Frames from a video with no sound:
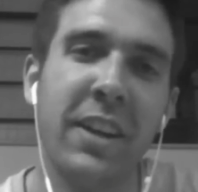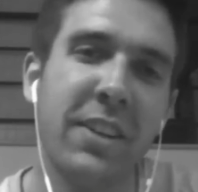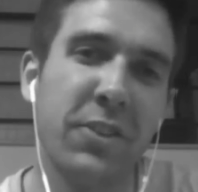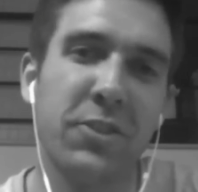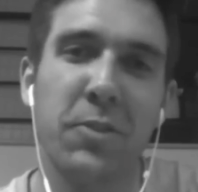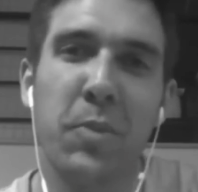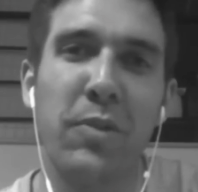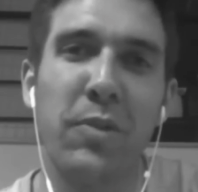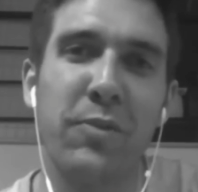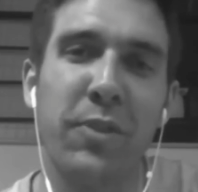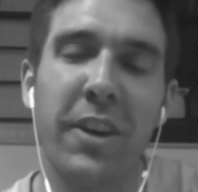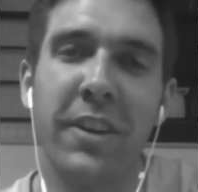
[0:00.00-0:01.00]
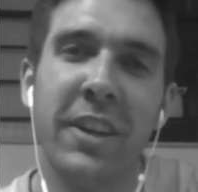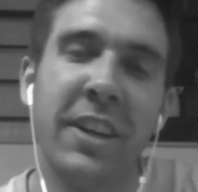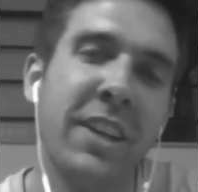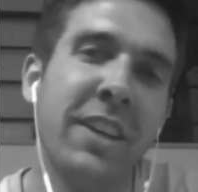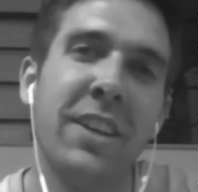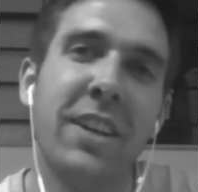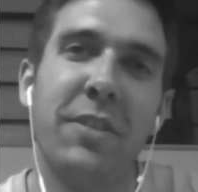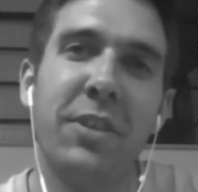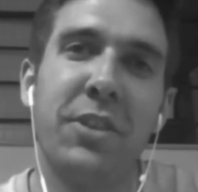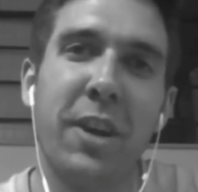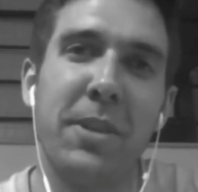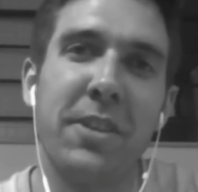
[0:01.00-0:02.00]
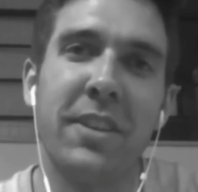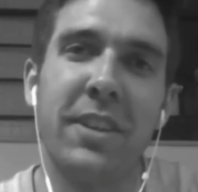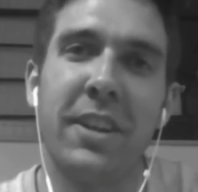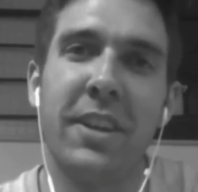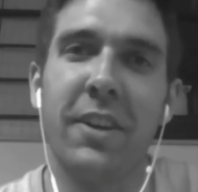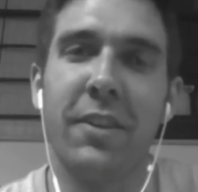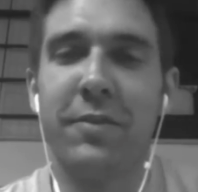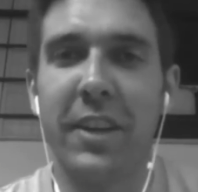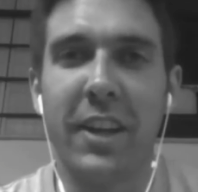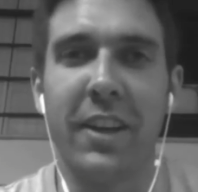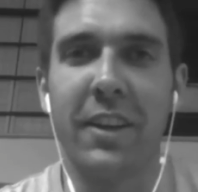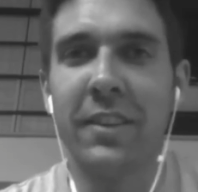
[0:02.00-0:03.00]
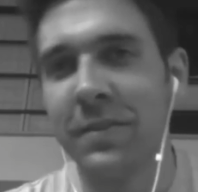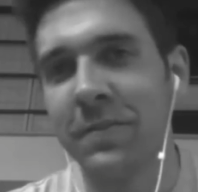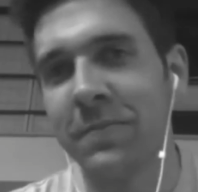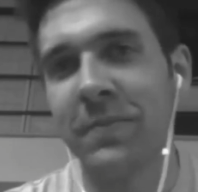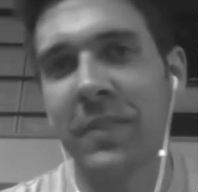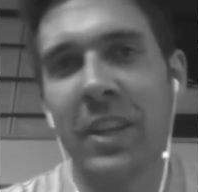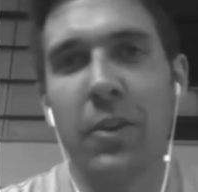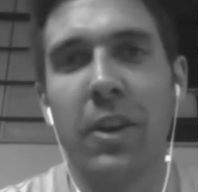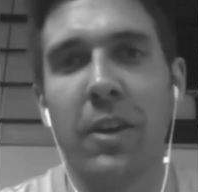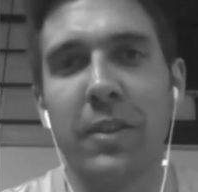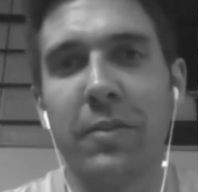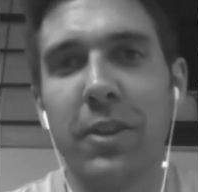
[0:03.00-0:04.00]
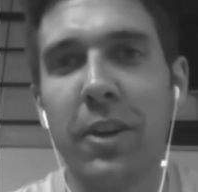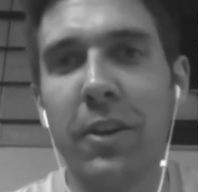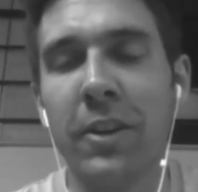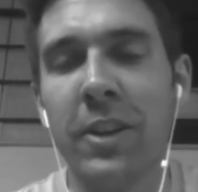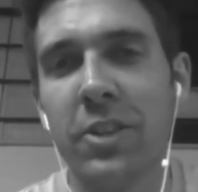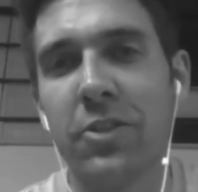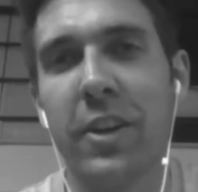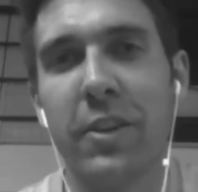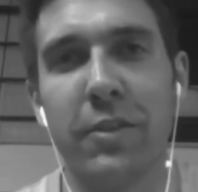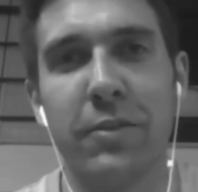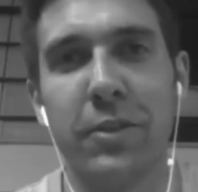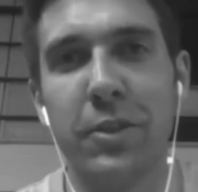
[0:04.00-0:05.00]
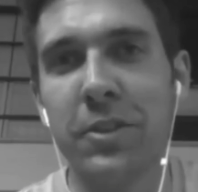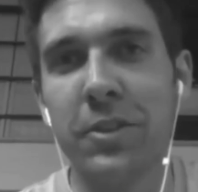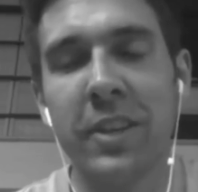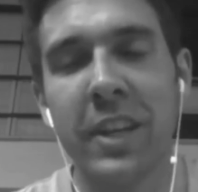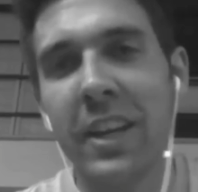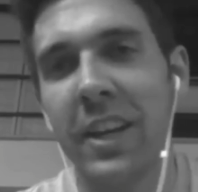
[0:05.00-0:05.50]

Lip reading: It's also more fun if you try to be, fit in, go along with the flow, try new foods.